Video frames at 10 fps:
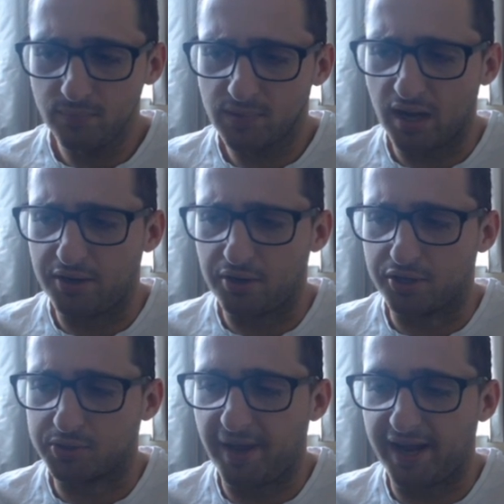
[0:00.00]
And you can
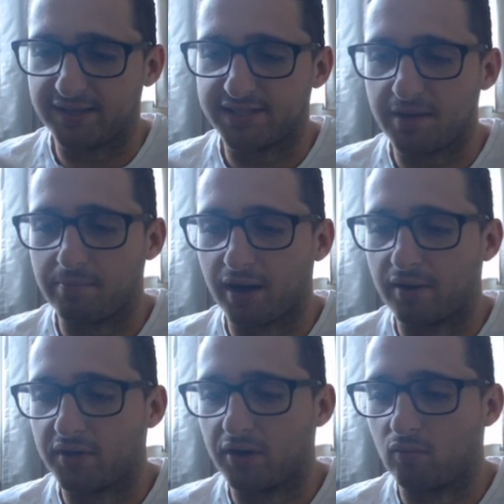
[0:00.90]
just pick a T player if
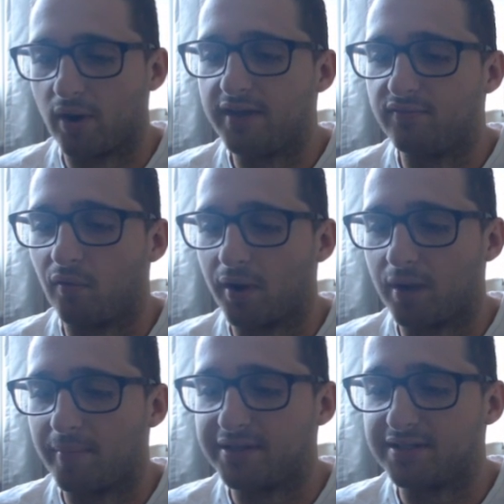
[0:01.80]
they're not ready for it
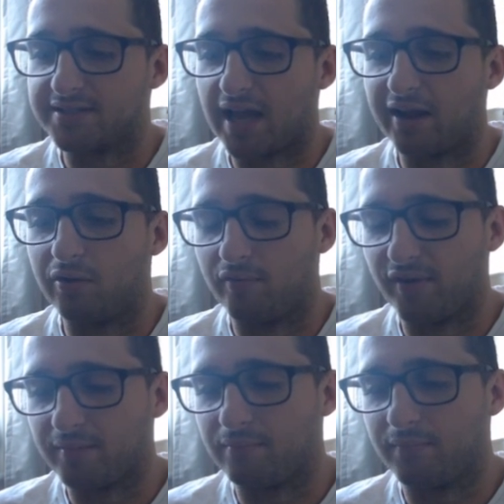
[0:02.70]
coming into this angle. I
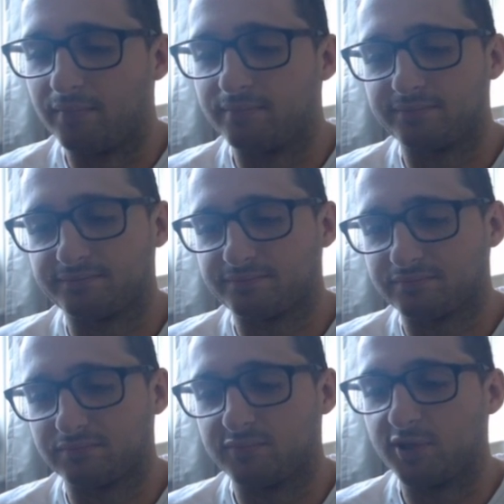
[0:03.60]
think
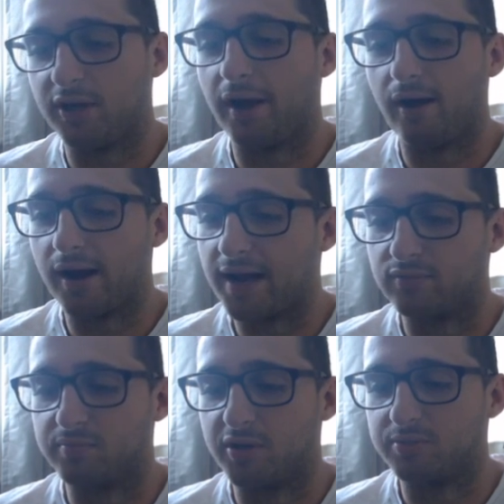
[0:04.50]
certainly at high levels,
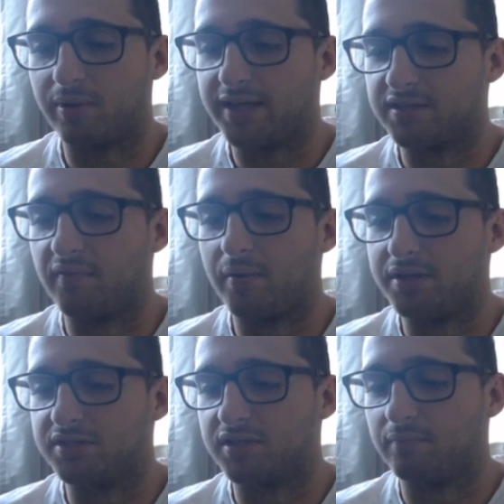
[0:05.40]
most players are very
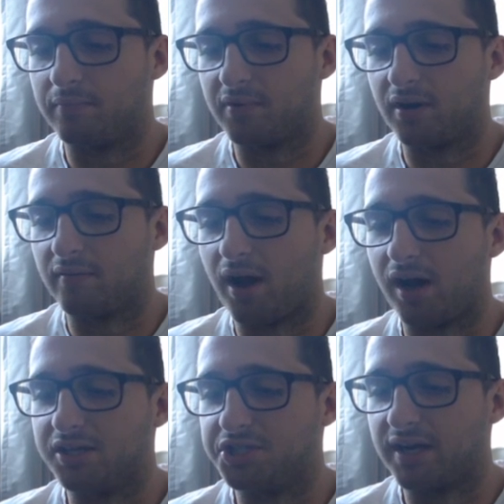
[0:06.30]
used to kind of
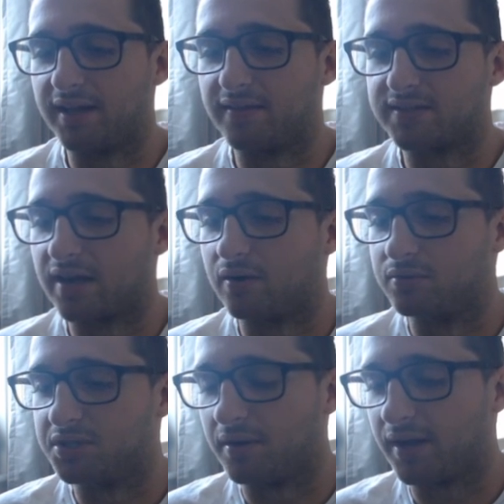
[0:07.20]
hard jiggling this angle,
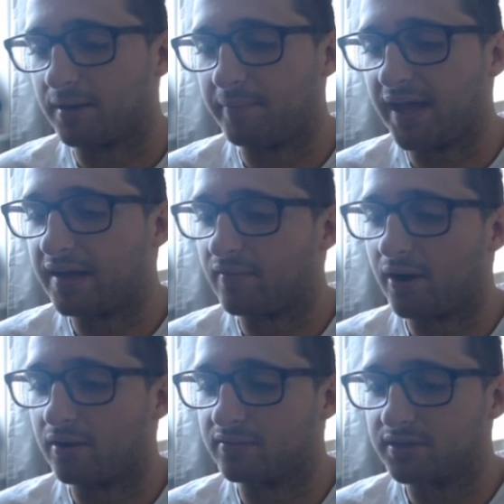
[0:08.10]
so you won't get a pick very
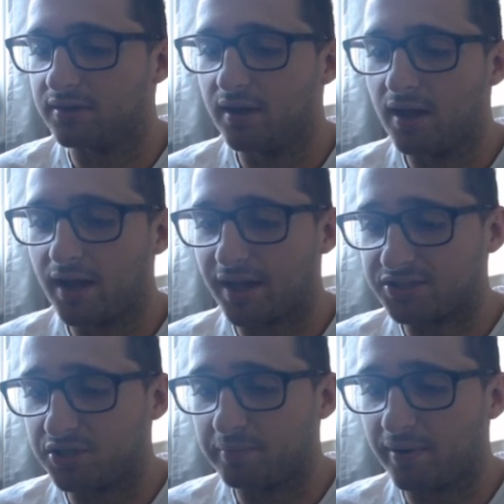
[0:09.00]
often against
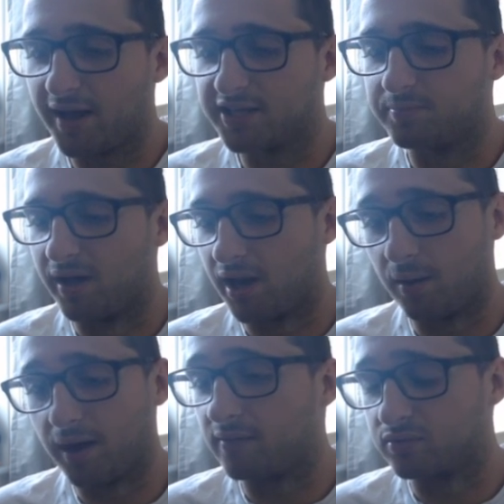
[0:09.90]
good players, but at lower
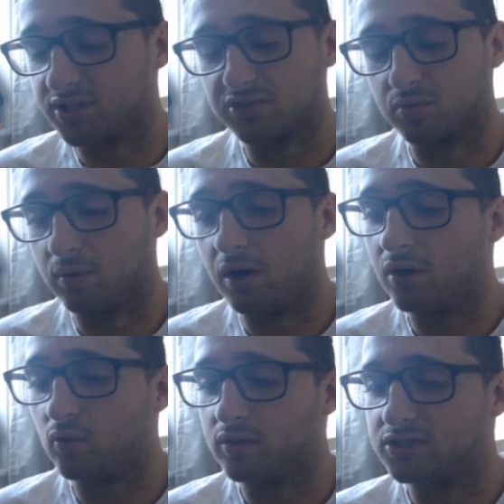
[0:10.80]
levels this will work
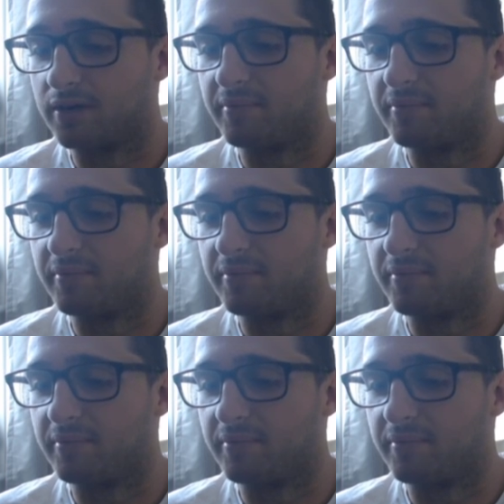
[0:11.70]
all the time.